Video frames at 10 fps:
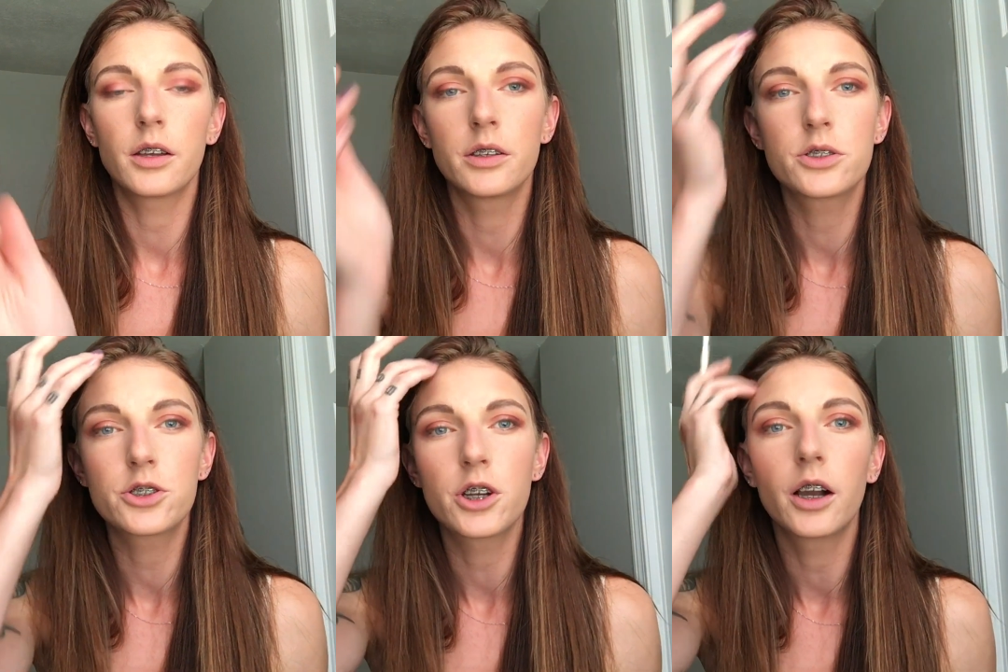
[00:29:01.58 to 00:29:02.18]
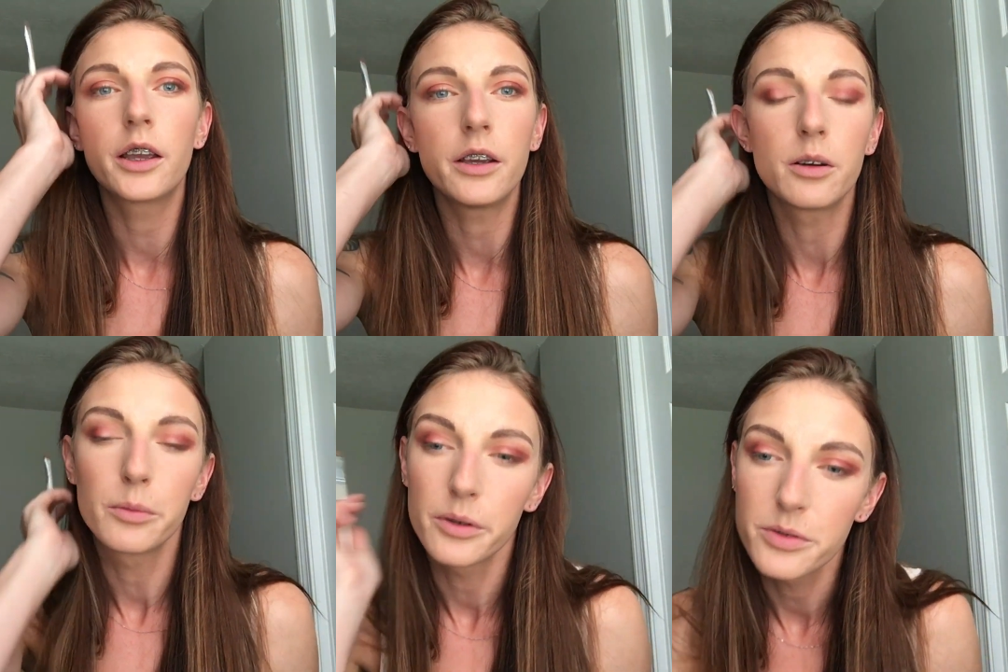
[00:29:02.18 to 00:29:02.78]
it's chunky
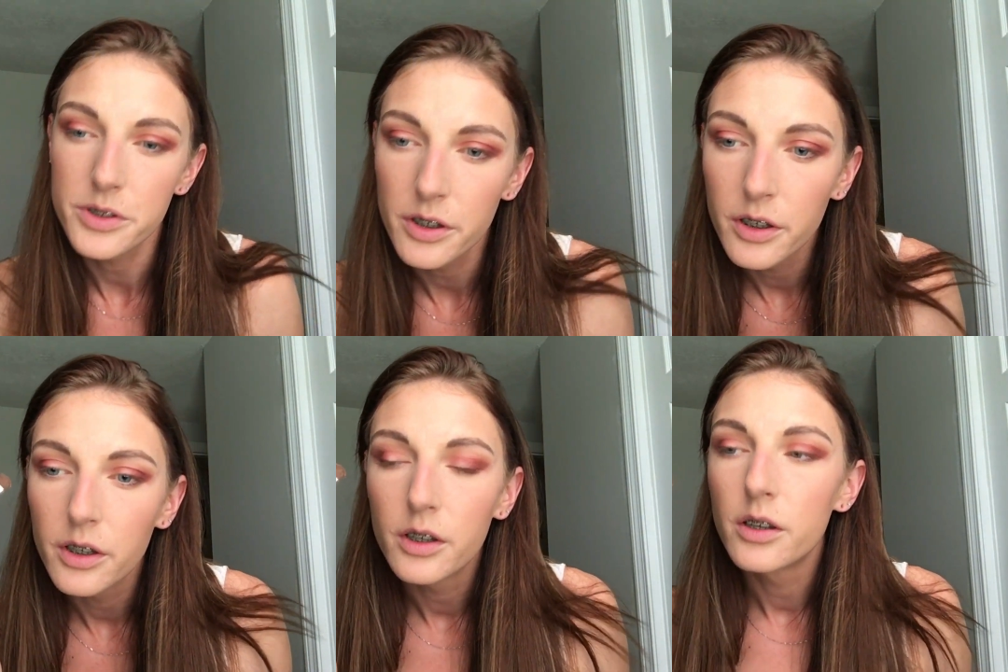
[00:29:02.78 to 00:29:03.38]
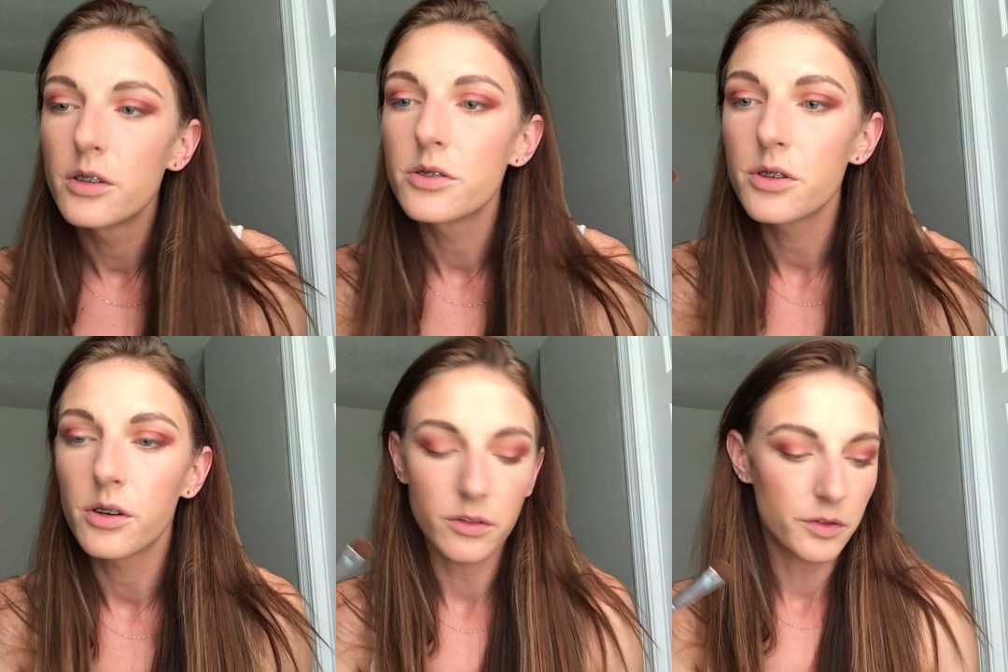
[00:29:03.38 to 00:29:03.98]
almost.
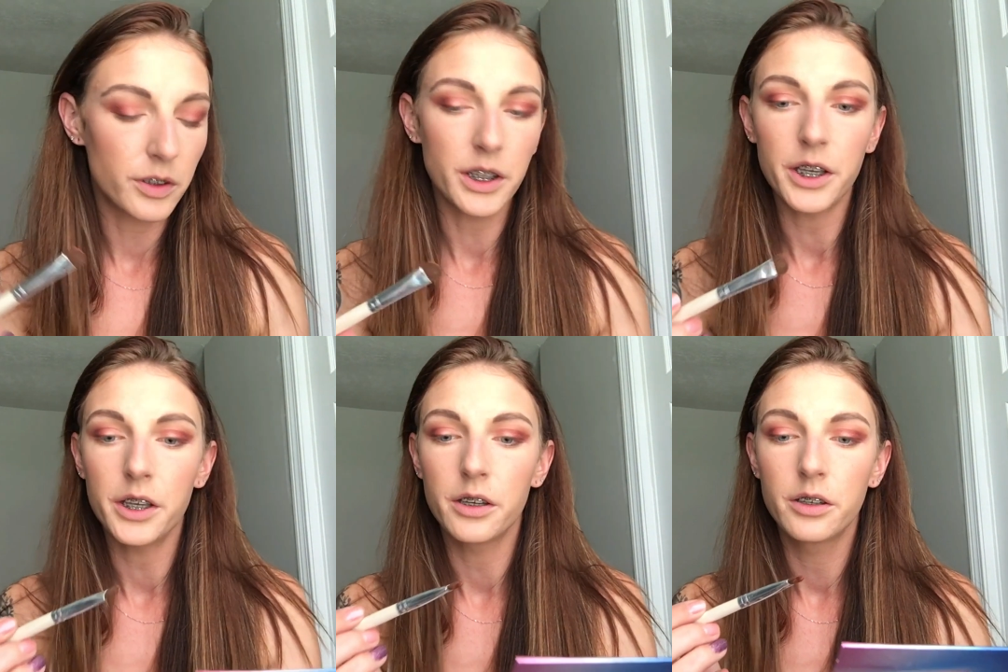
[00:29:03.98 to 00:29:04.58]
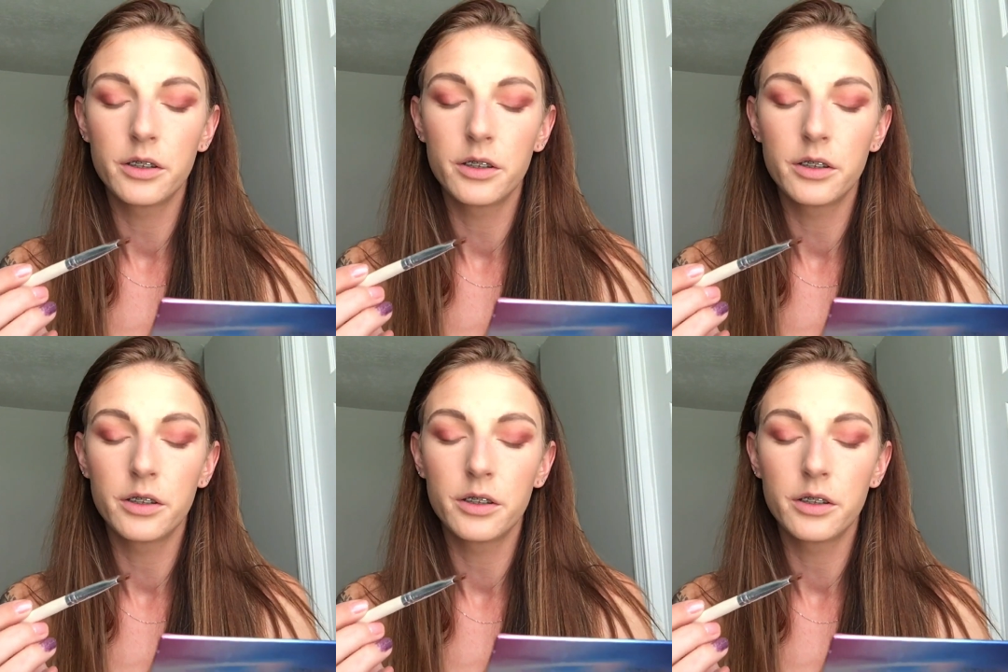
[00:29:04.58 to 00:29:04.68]
So hopefully